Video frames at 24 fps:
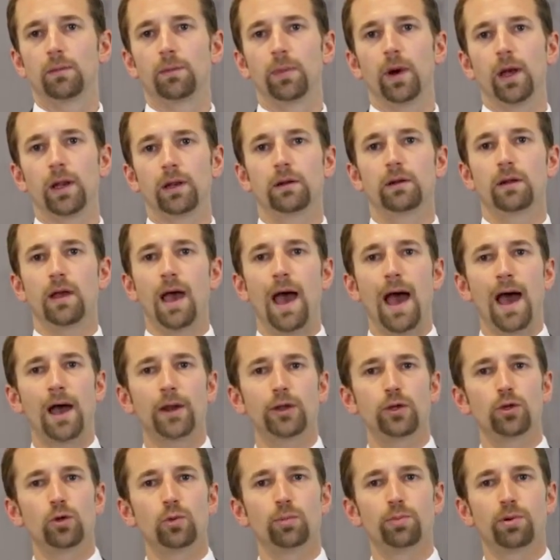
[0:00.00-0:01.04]
but
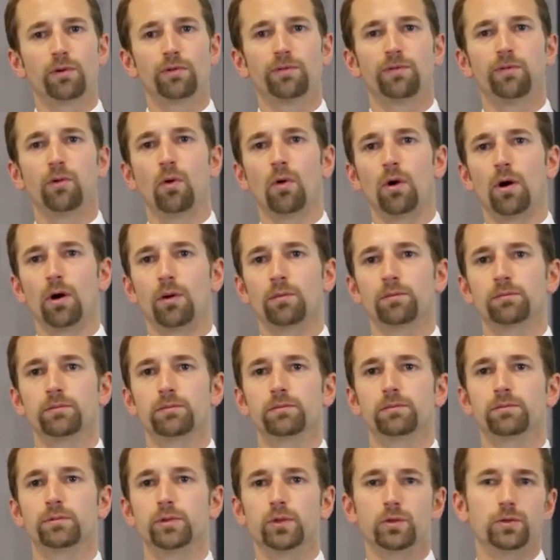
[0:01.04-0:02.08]
how do you perform
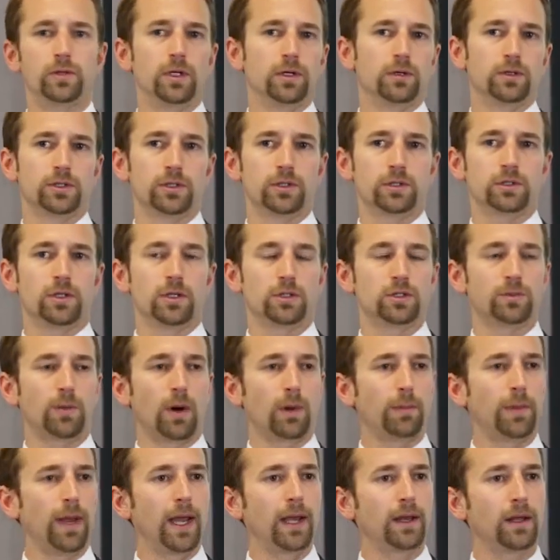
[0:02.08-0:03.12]
due diligence on
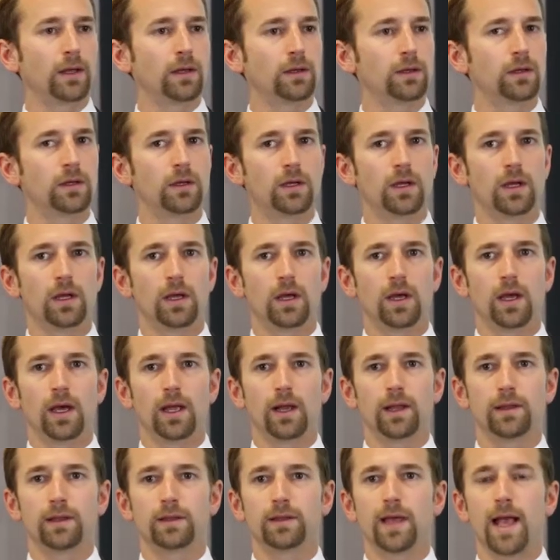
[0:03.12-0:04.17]
smart beta?
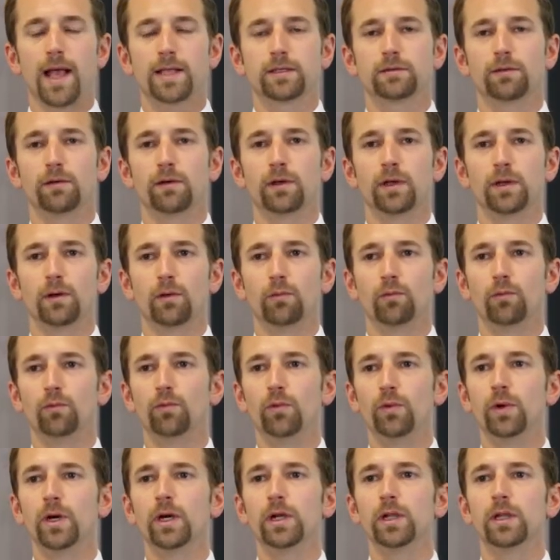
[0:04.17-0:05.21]
And I think that's a
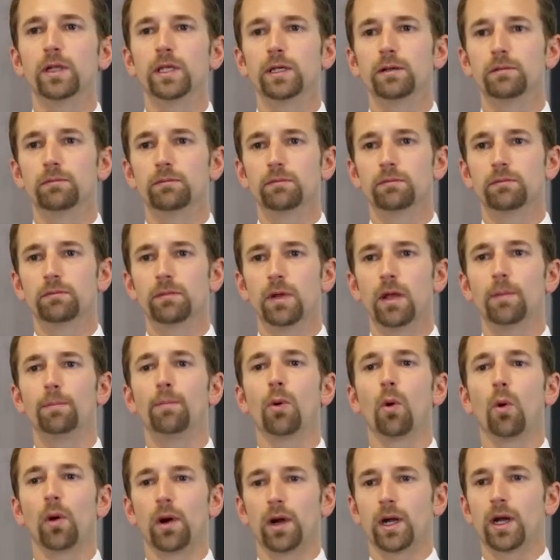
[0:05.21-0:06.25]
really
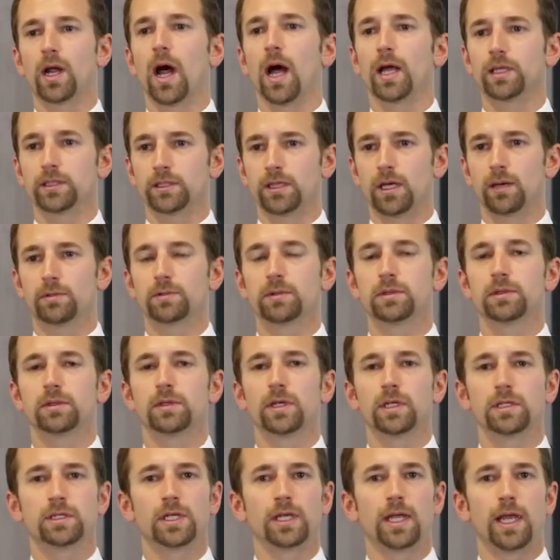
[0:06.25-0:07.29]
important concept
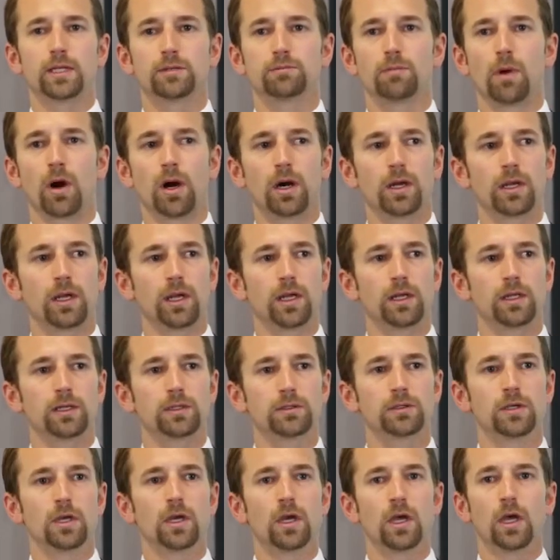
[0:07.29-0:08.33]
in today's market
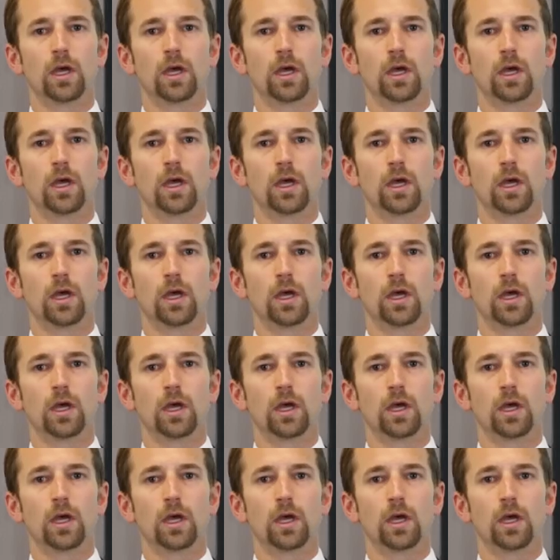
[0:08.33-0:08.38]
is,